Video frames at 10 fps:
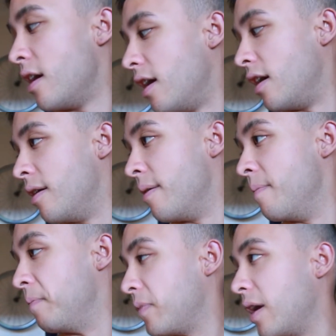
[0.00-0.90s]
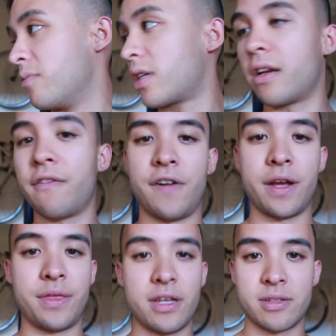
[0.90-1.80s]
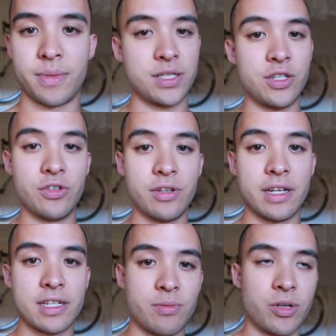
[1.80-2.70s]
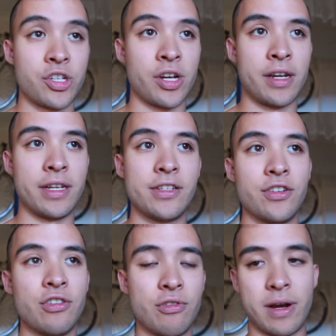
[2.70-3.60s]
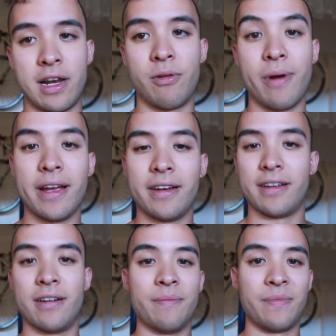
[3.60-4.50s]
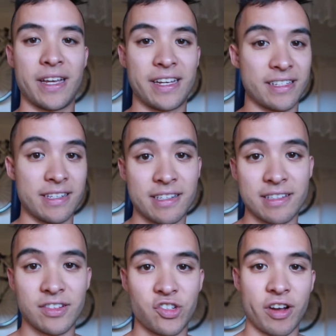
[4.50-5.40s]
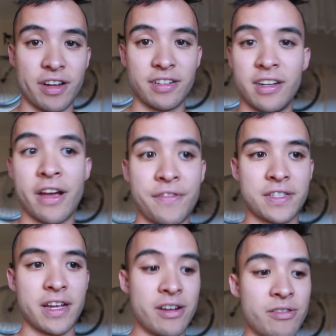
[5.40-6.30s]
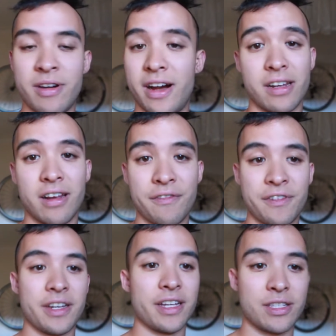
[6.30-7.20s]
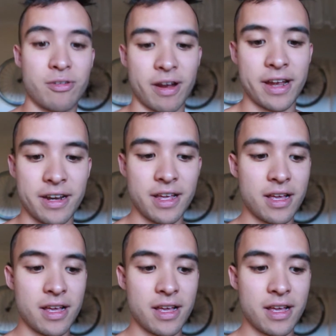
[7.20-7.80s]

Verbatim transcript: Um, I'm just gonna find things on my to-do list which I need to do while I wait. Um, I guess this is the trader lifestyle. I love it, it's great.